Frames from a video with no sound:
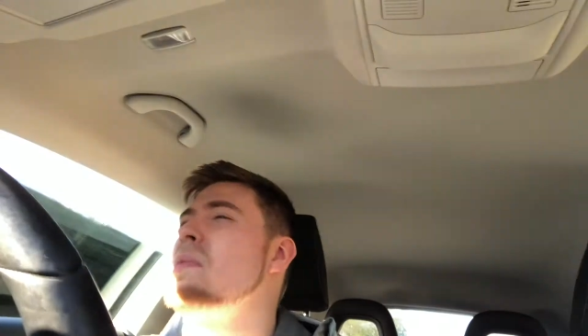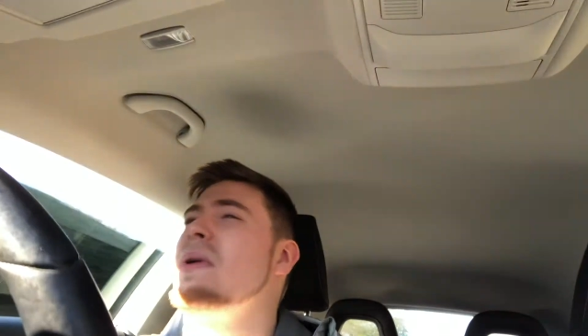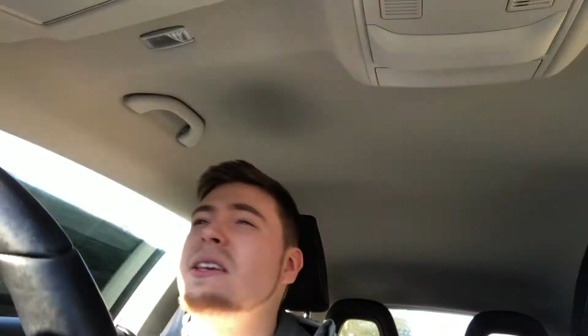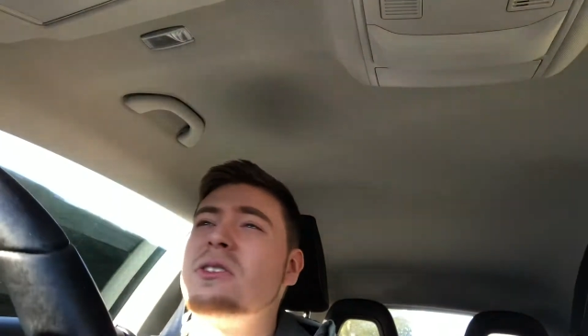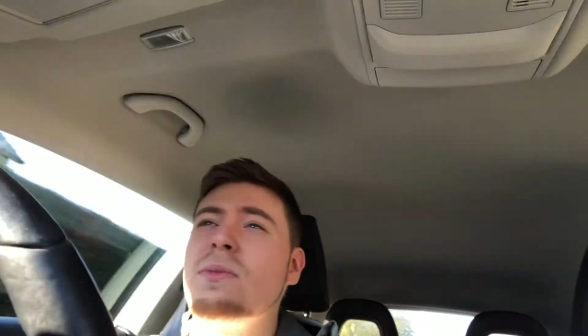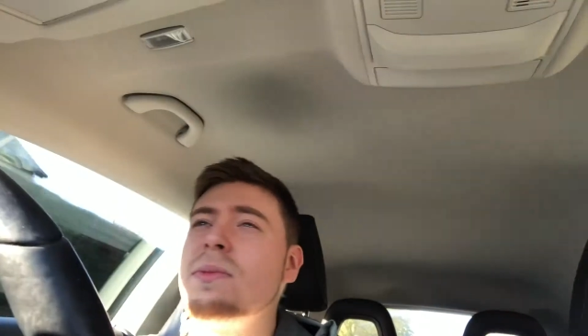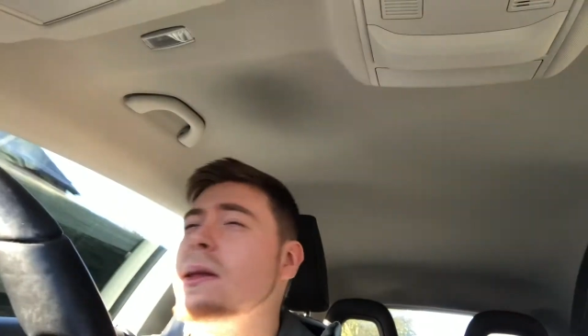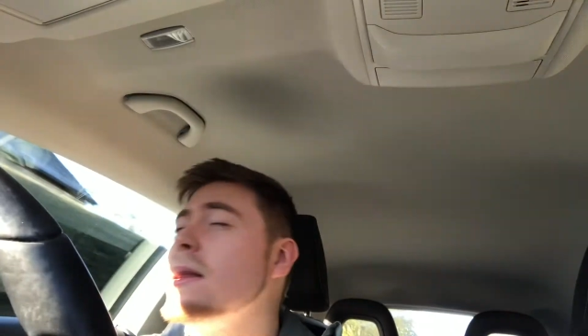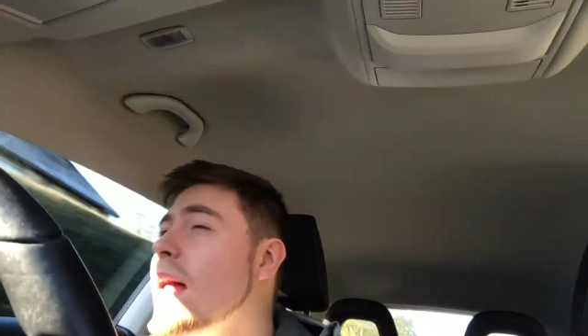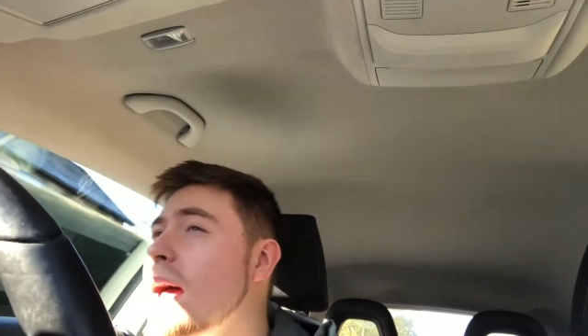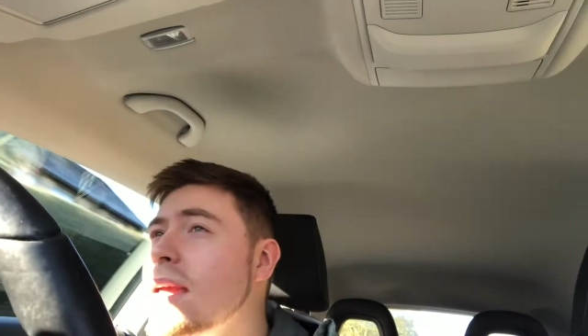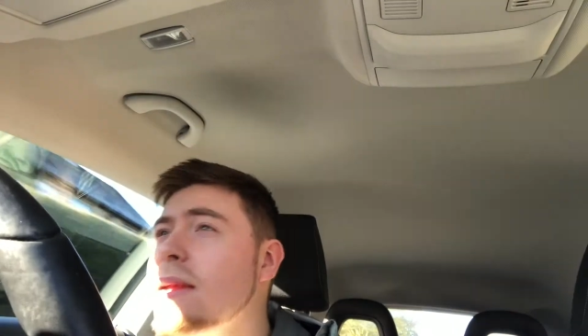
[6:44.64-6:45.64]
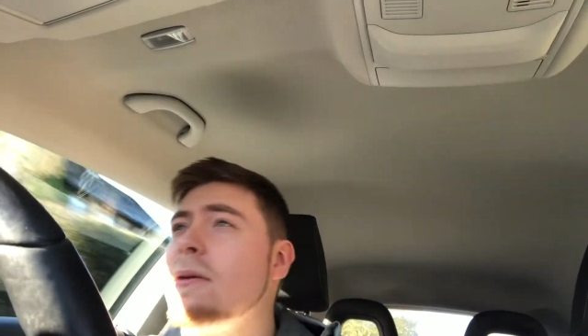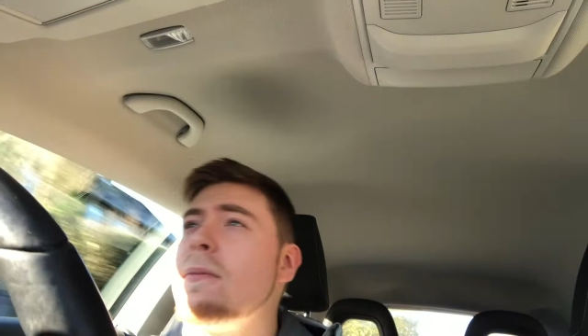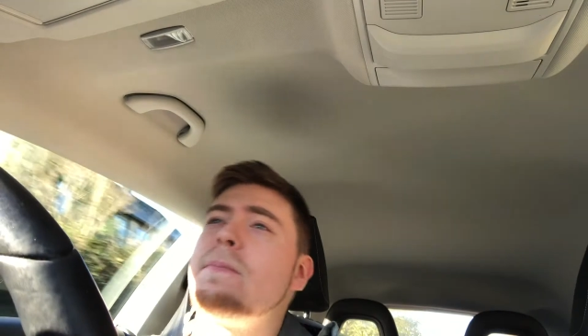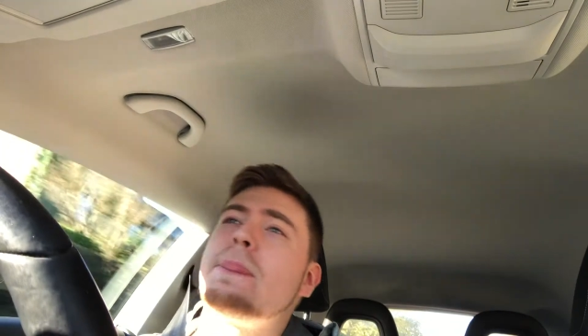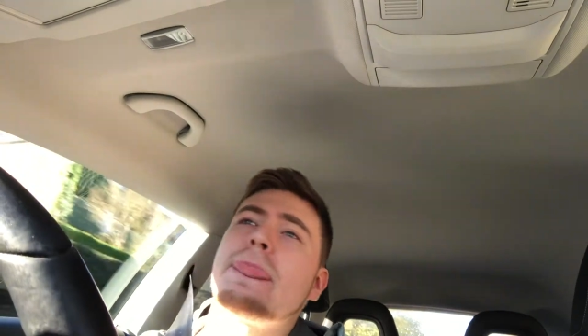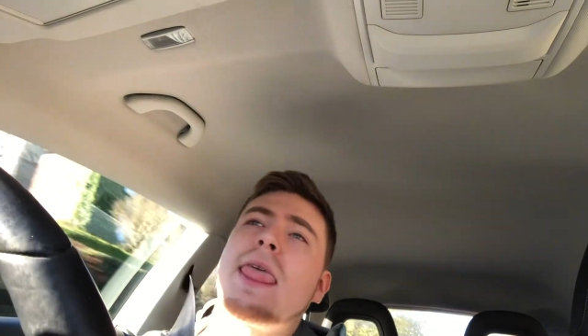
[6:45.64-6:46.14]
be something like
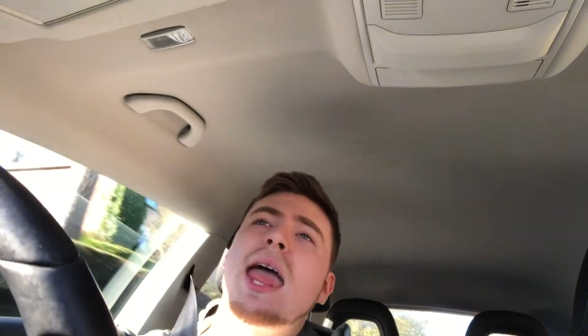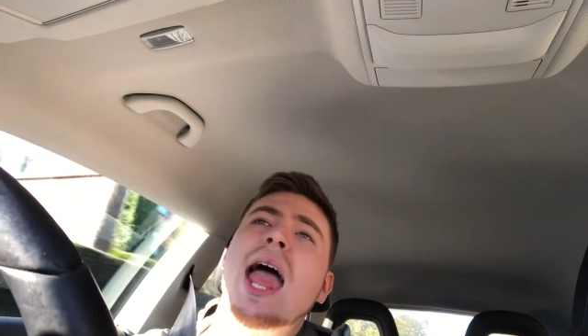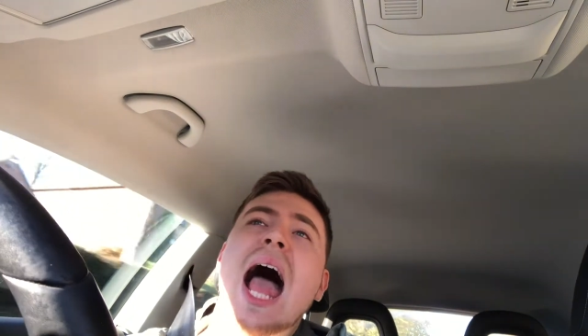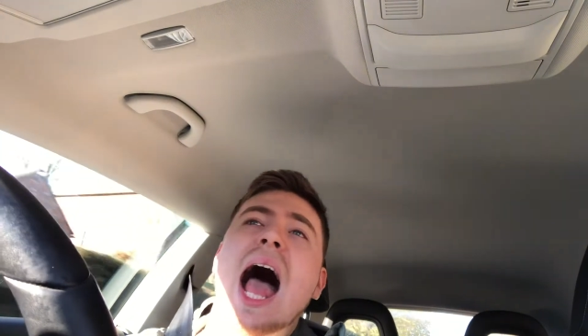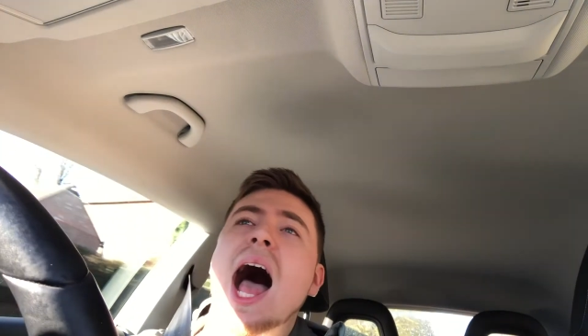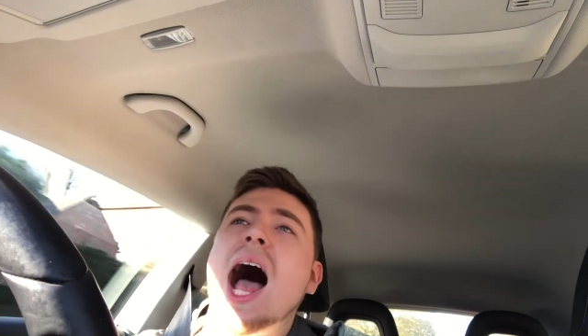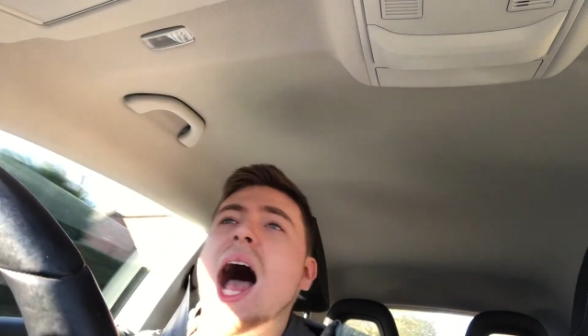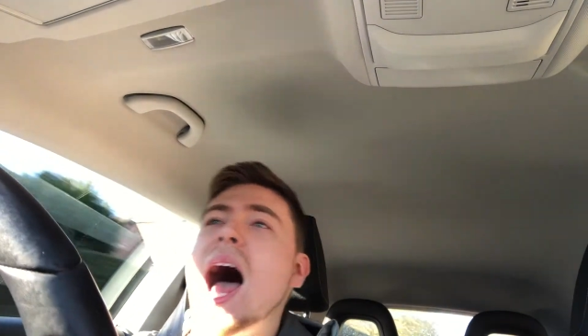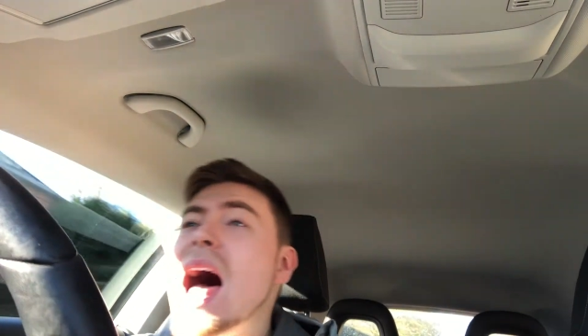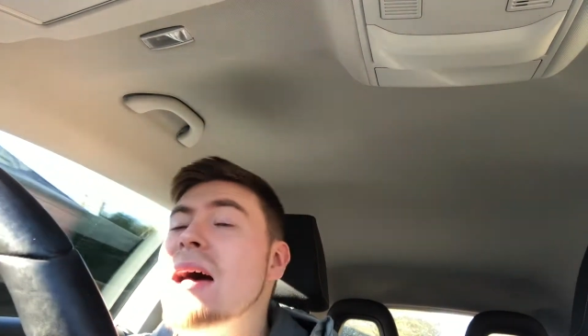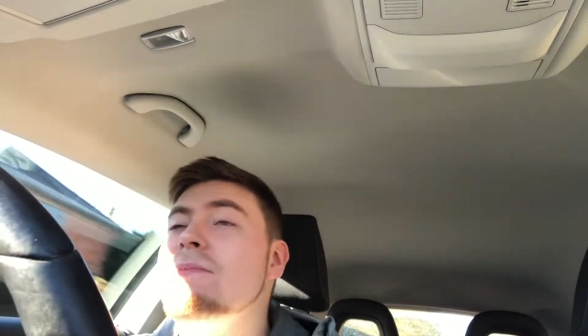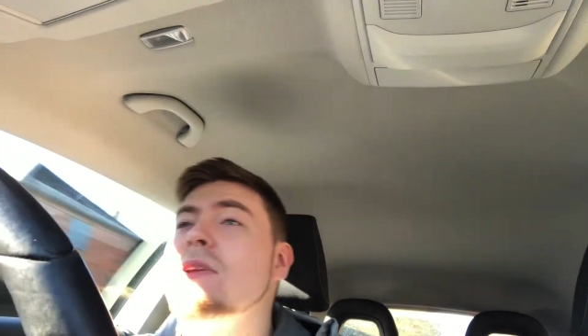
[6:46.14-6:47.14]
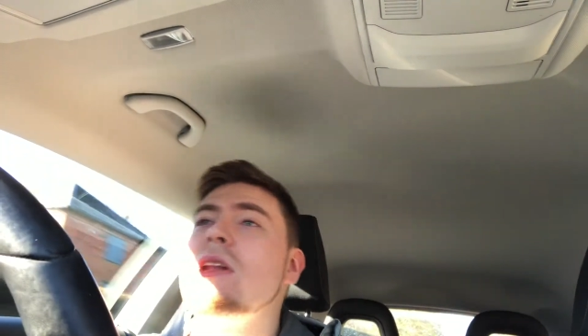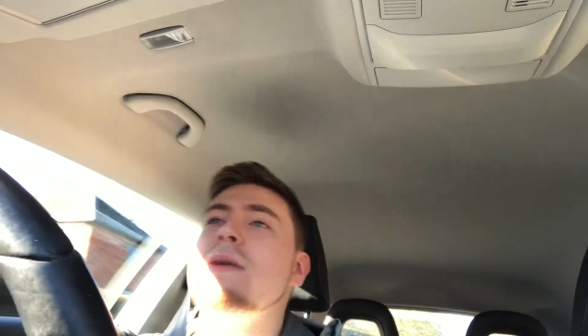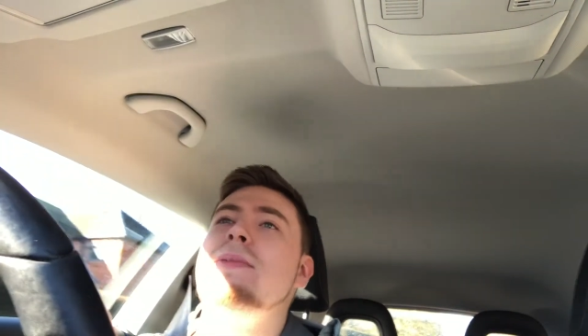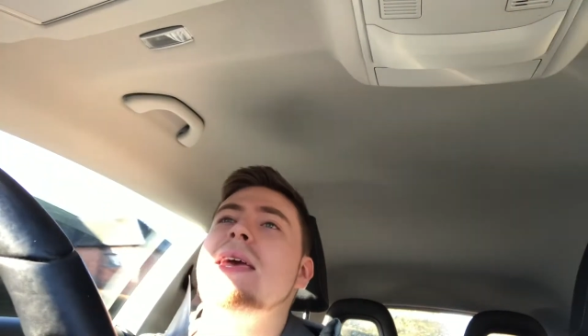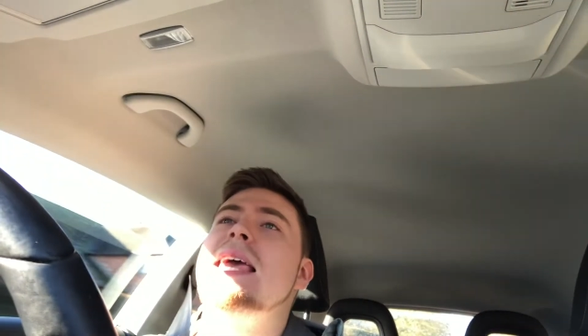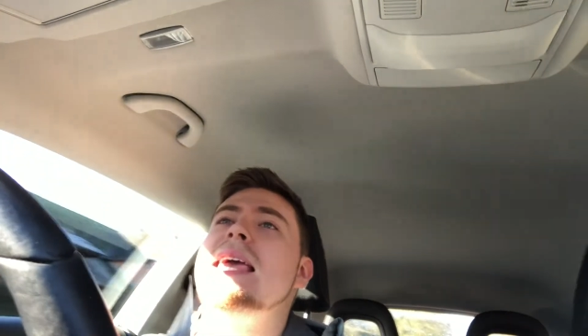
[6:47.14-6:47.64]
I'm gonna
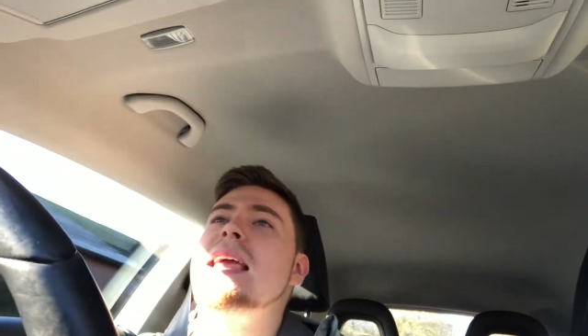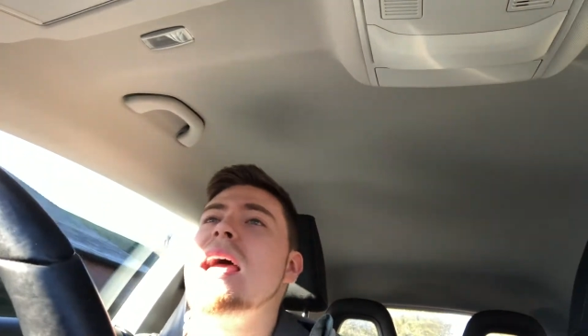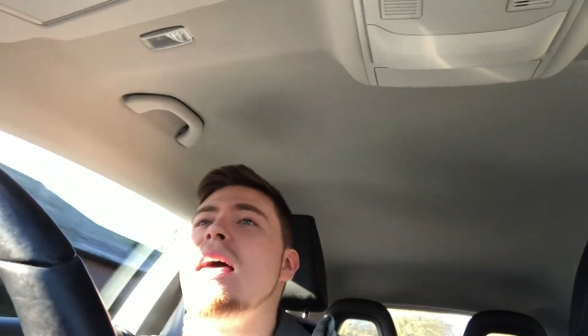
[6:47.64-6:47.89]
be